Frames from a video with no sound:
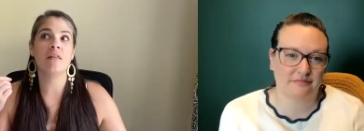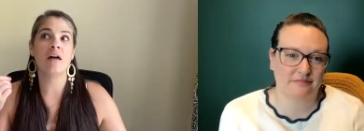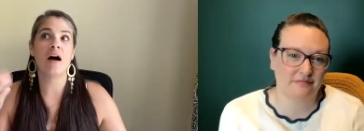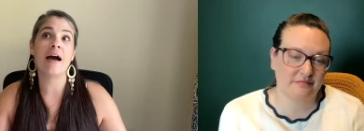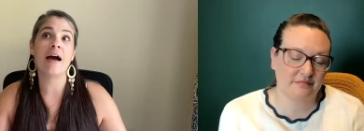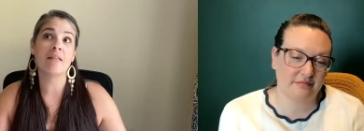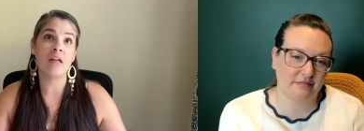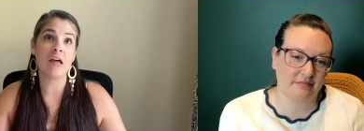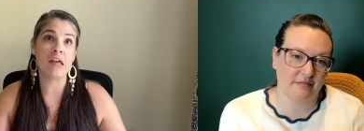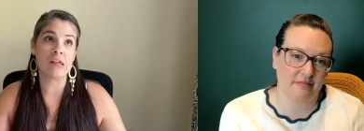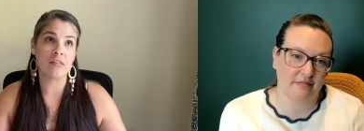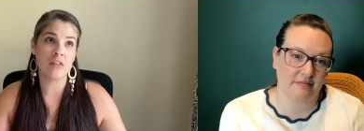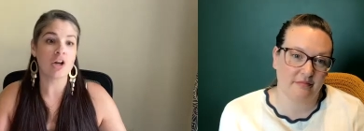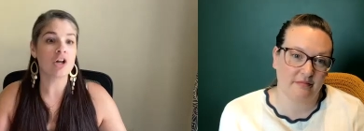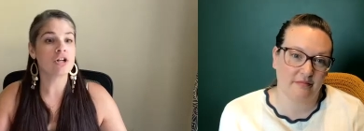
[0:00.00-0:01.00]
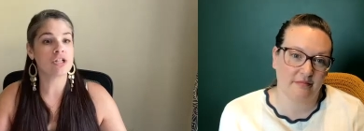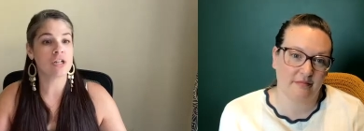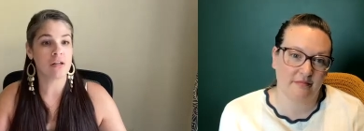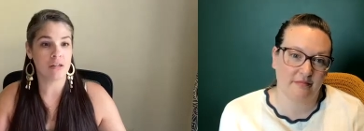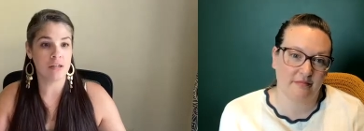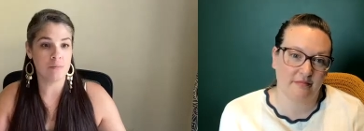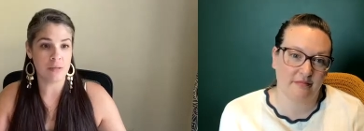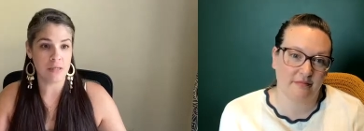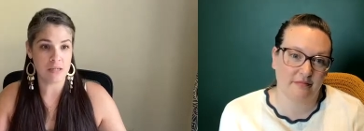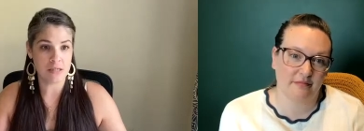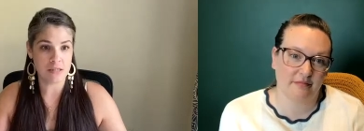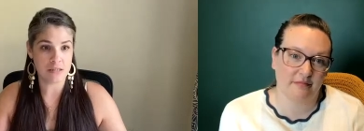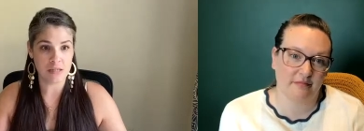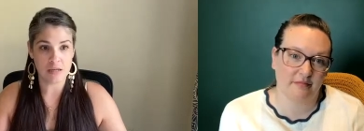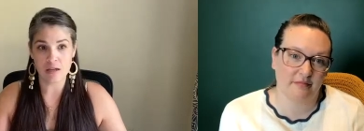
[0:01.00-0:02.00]
Speaker 1: I like their jelly
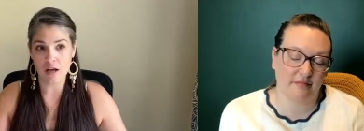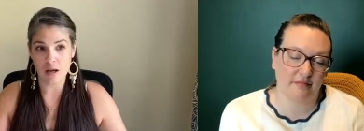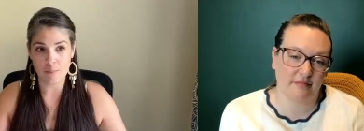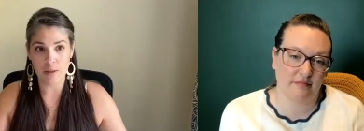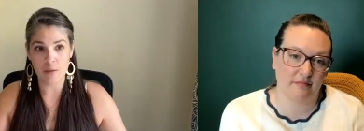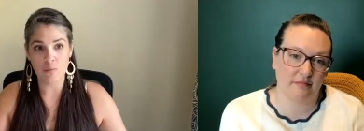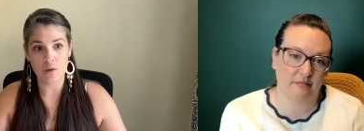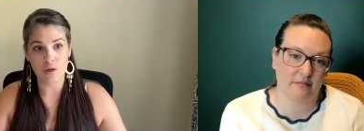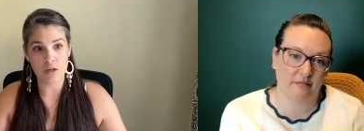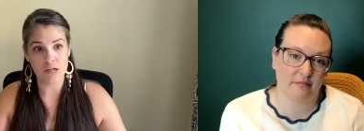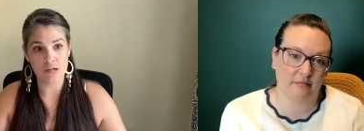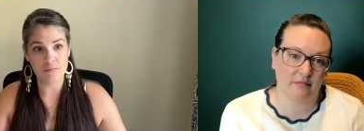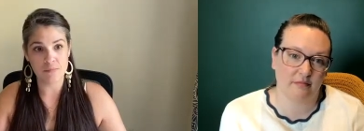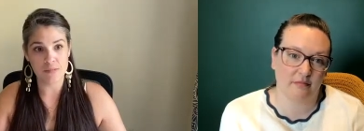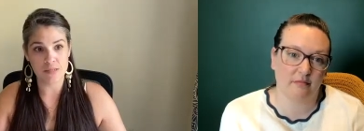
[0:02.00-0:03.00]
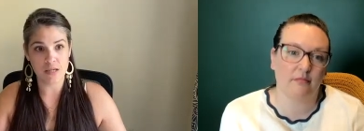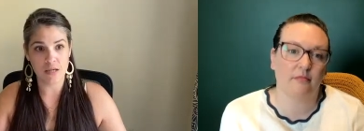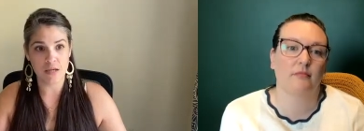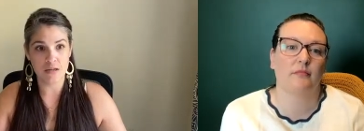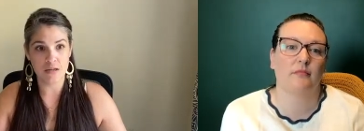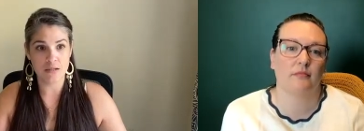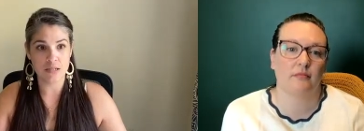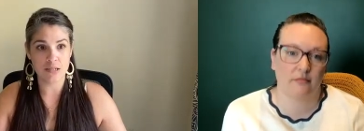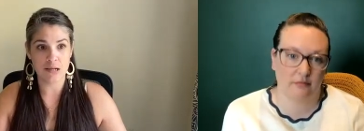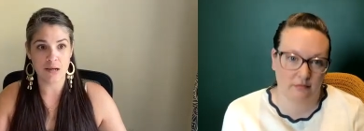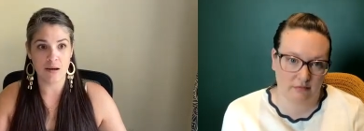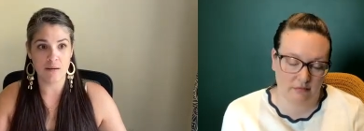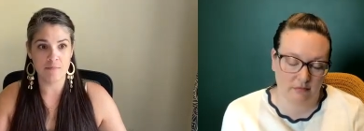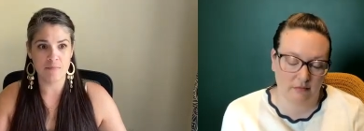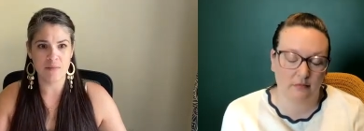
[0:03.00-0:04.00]
beans and gummy worms and,
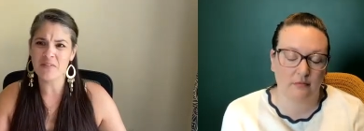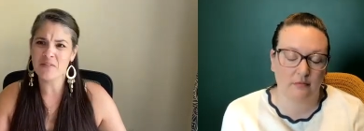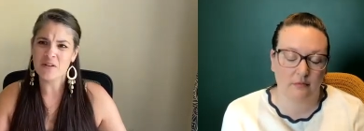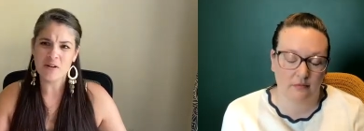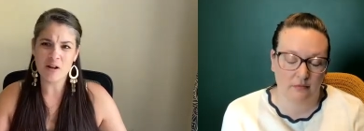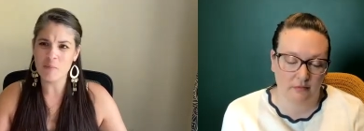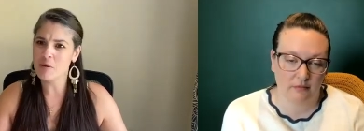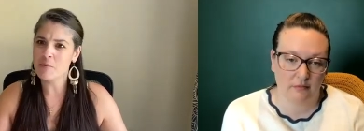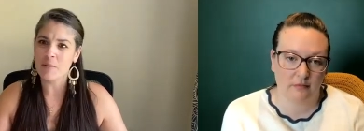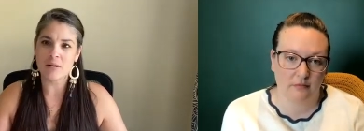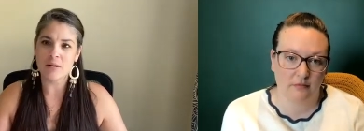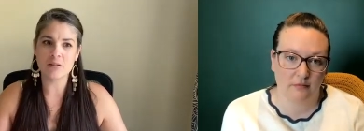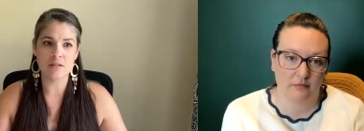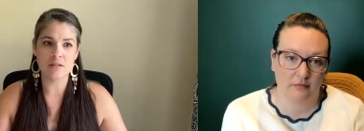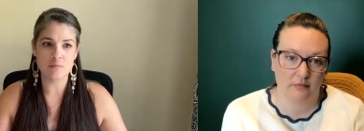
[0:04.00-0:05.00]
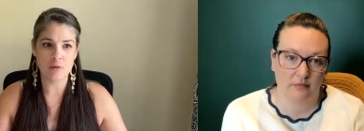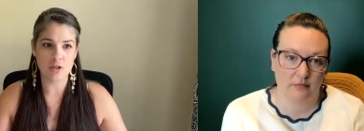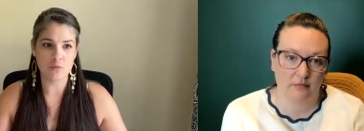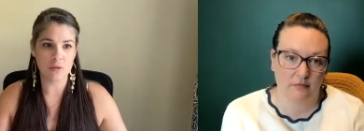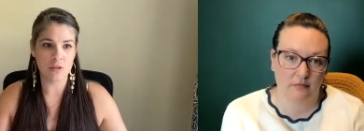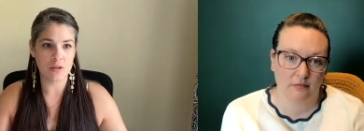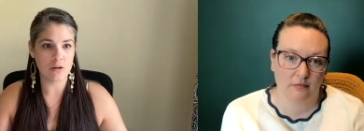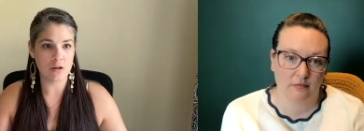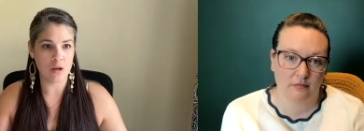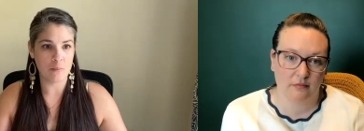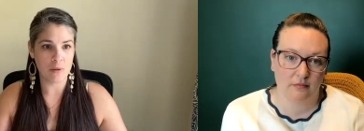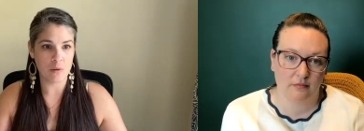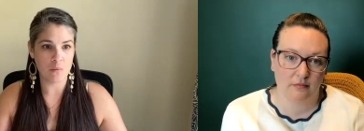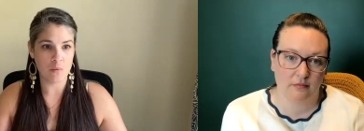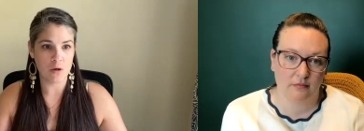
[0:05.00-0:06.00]
not their gummy bears as much, but their
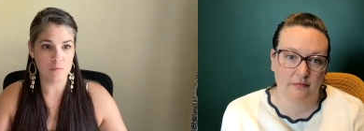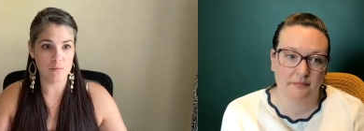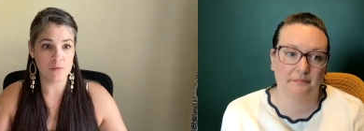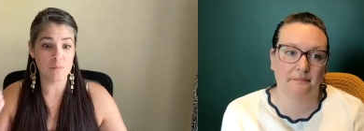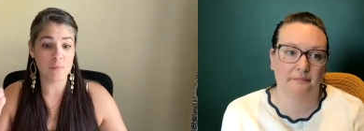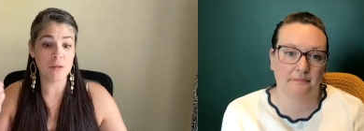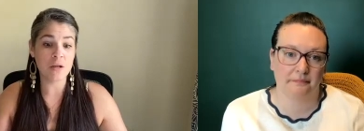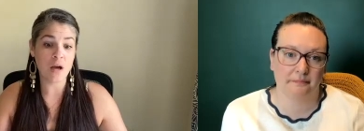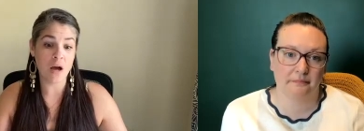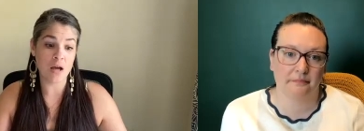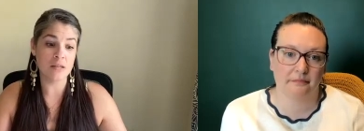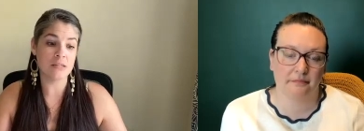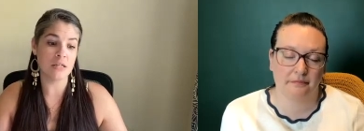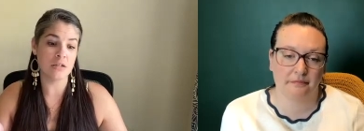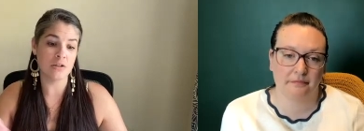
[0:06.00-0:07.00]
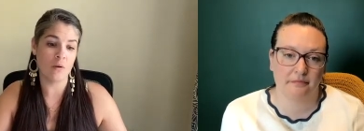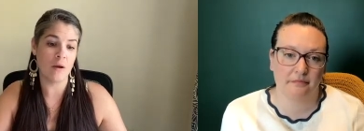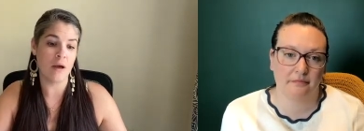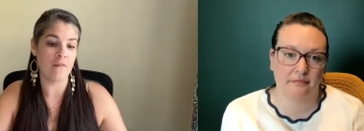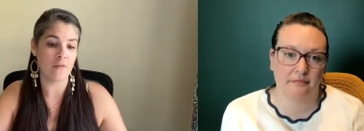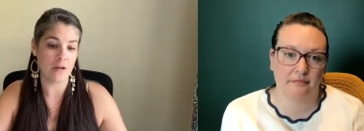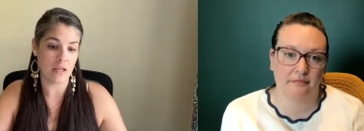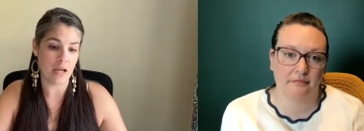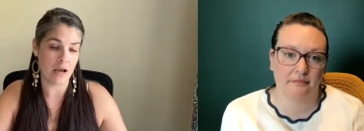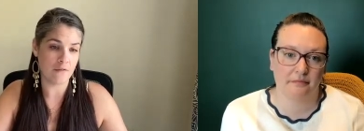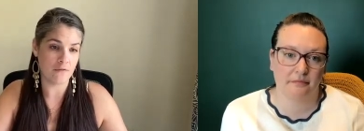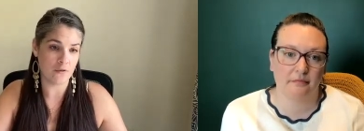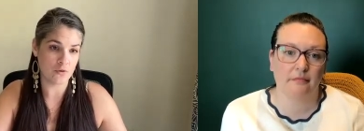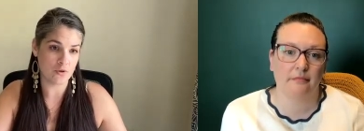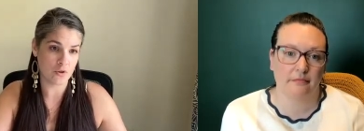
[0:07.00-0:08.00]
gummy worms, because they don't have any high
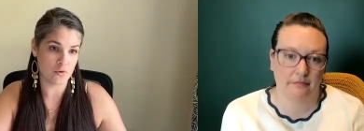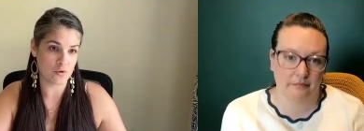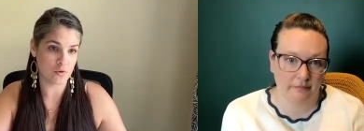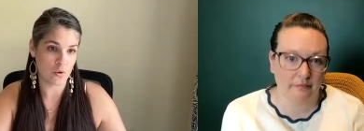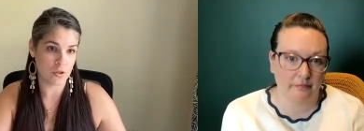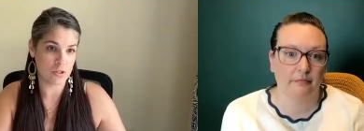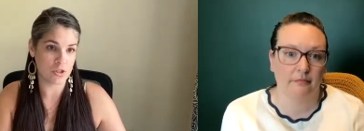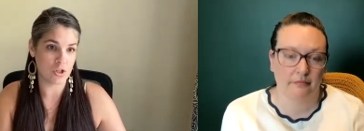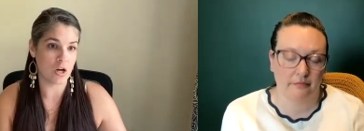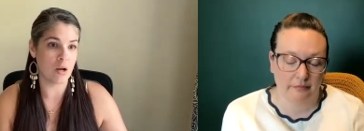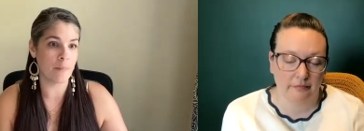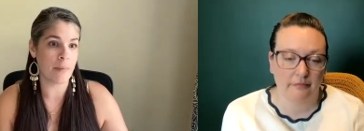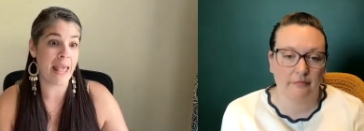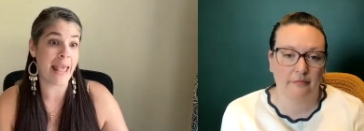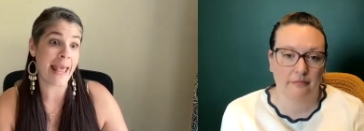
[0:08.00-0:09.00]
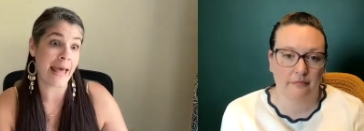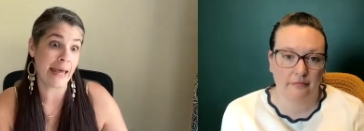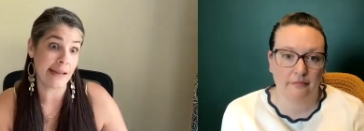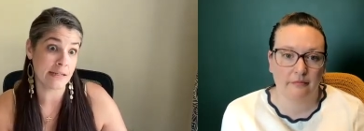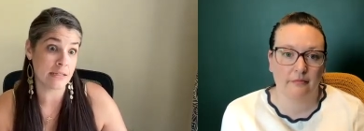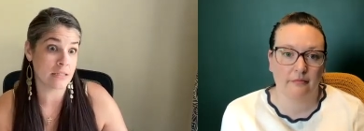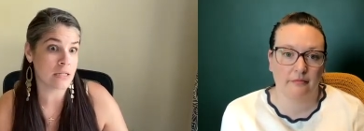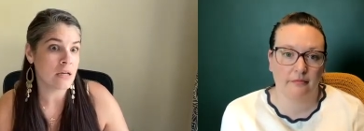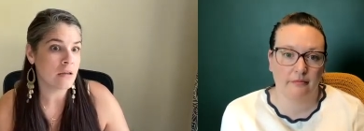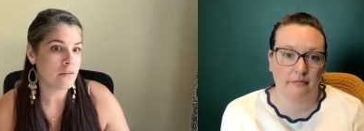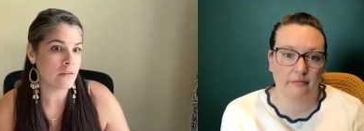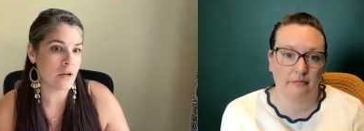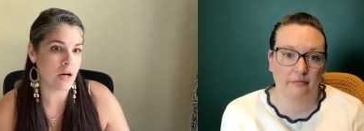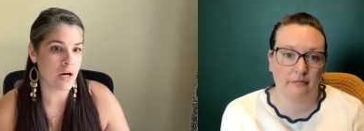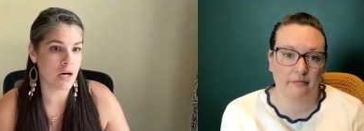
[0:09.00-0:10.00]
fructose corn syrup, and
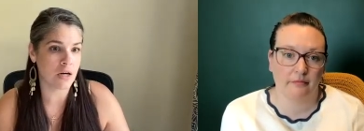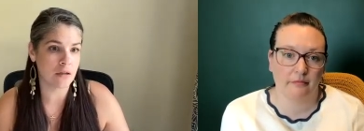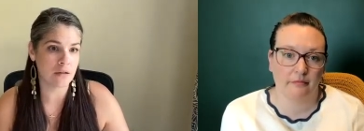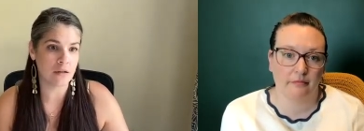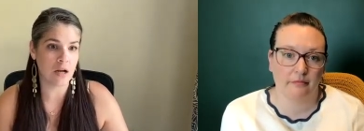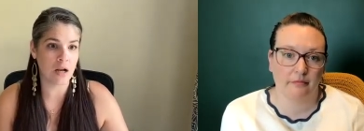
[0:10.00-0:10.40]
they're a